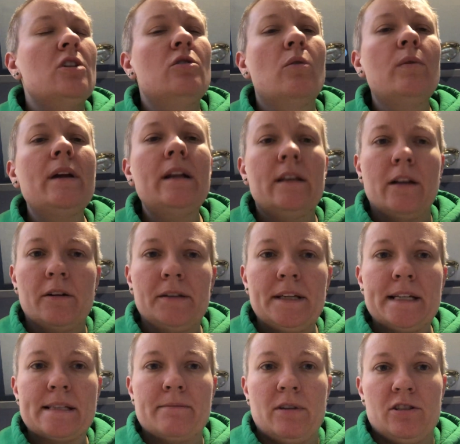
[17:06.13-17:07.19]
you don't get
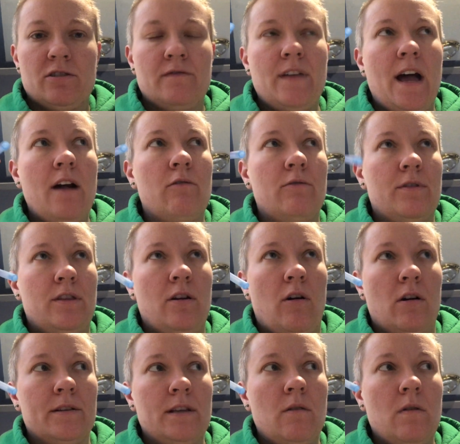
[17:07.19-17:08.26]
nearly as much of that with the
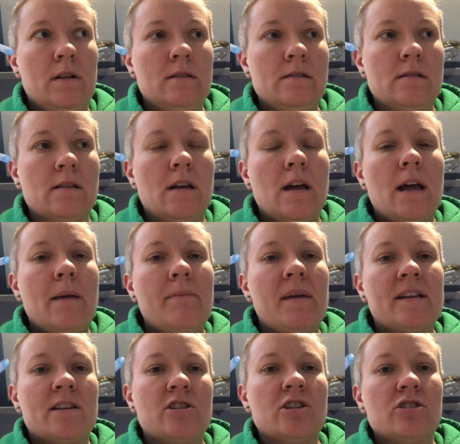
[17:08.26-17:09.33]
Aldi ones
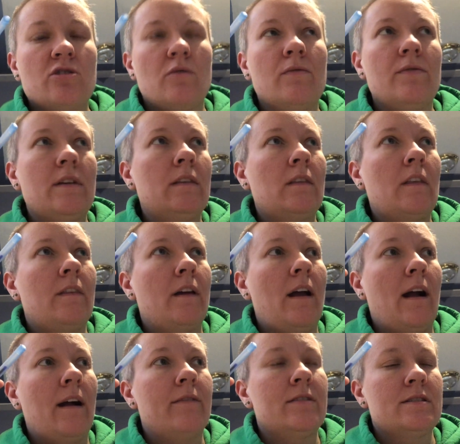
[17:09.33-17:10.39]
because I just don't think that they
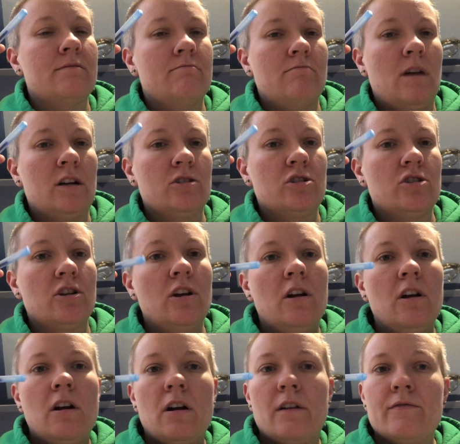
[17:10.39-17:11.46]
have as much
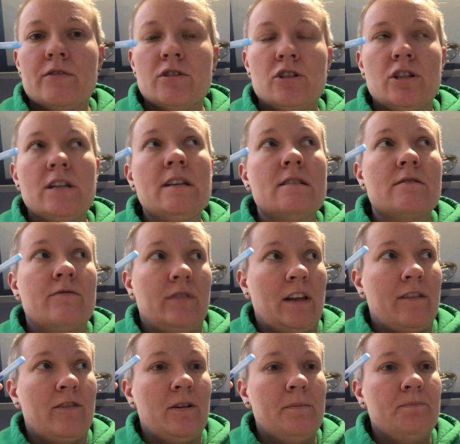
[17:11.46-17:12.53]
of the cheese
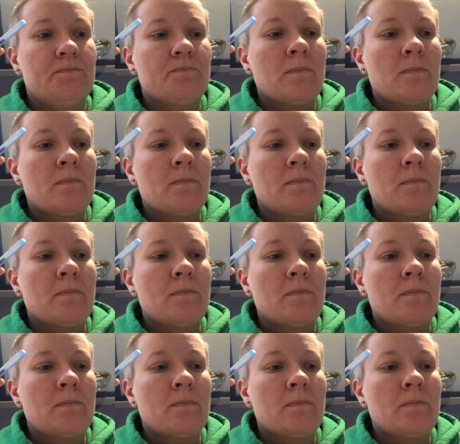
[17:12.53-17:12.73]
flavor.